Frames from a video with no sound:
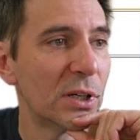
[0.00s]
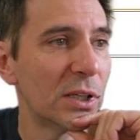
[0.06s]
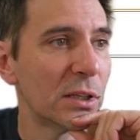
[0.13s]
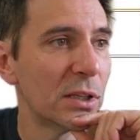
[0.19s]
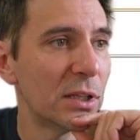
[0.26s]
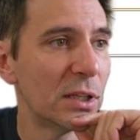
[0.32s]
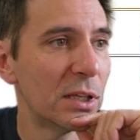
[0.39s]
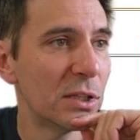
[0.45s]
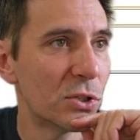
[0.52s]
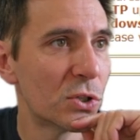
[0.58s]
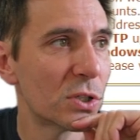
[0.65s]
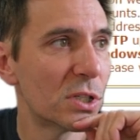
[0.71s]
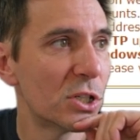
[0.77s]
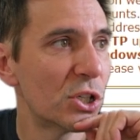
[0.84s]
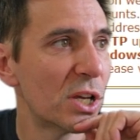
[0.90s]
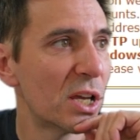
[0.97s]
it's
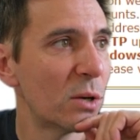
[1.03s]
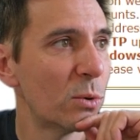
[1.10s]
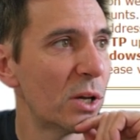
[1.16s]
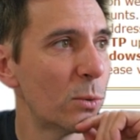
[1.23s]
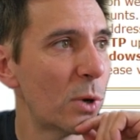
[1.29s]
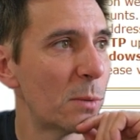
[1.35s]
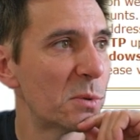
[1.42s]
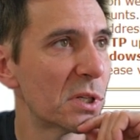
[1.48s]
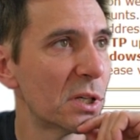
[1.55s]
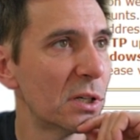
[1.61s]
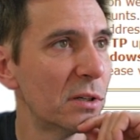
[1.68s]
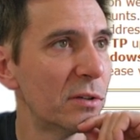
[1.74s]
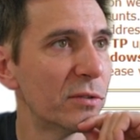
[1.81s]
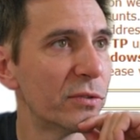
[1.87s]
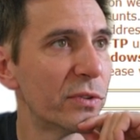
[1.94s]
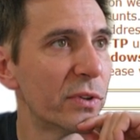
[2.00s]
just a shareware
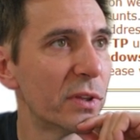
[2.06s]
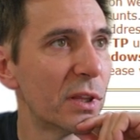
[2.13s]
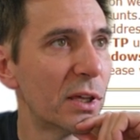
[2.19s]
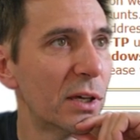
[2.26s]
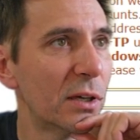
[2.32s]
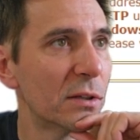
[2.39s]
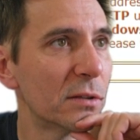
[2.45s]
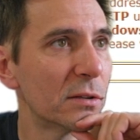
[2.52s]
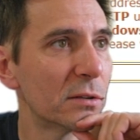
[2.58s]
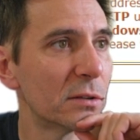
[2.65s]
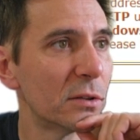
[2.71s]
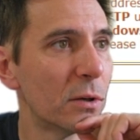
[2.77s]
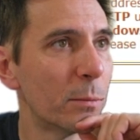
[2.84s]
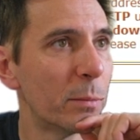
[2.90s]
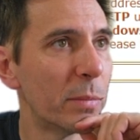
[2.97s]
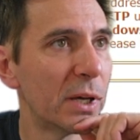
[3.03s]
website for that. It's
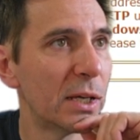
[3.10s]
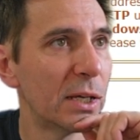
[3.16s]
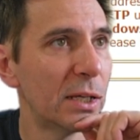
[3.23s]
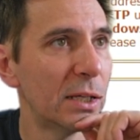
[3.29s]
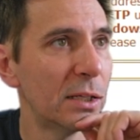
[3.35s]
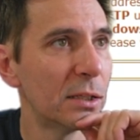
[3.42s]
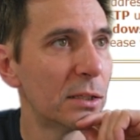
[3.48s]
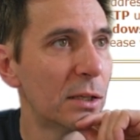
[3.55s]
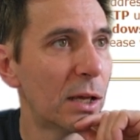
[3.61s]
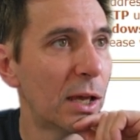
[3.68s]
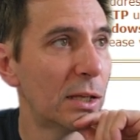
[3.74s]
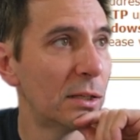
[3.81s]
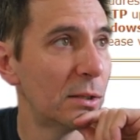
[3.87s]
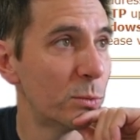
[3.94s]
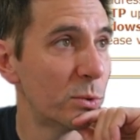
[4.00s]
not bad. And it